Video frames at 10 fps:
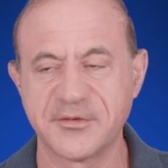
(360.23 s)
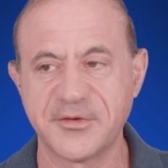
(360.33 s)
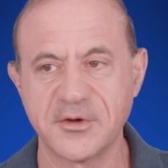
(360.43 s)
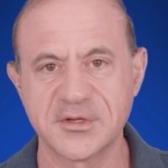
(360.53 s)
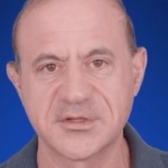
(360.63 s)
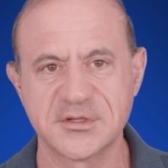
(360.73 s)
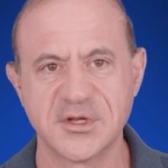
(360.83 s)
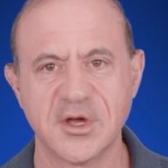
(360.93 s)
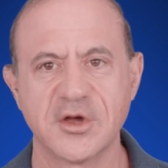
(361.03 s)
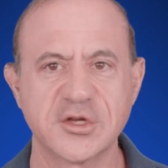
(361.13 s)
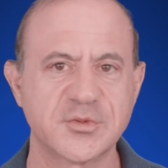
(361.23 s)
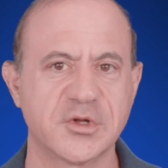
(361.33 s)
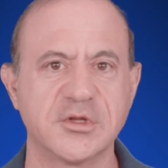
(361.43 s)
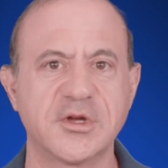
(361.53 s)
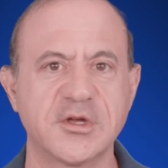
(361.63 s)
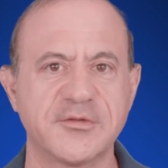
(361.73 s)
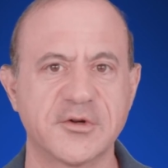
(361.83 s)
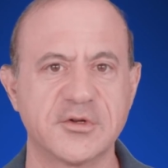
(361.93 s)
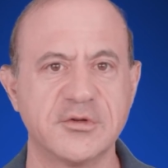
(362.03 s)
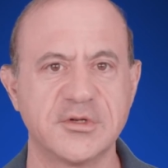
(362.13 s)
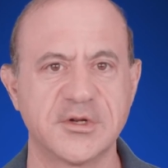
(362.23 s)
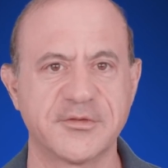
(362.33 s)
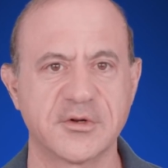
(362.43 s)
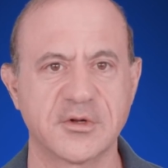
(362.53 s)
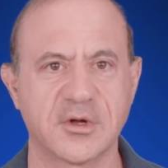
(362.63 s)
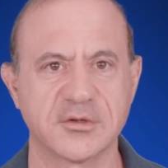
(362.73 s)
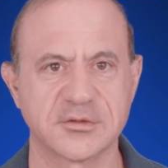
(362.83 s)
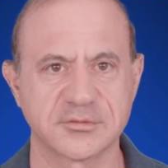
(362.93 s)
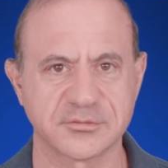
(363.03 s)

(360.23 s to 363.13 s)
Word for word: focuses because we're looking for two different goals.